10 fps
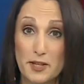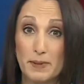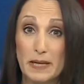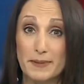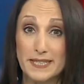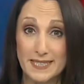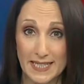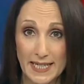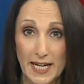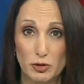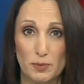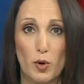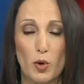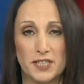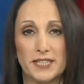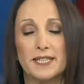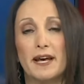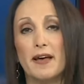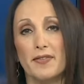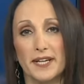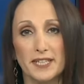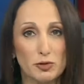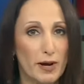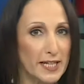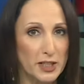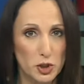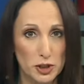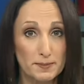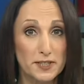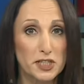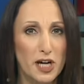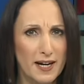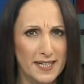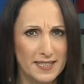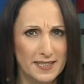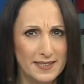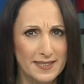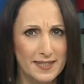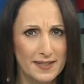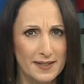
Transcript: The BBC had reported that Israeli troops targeted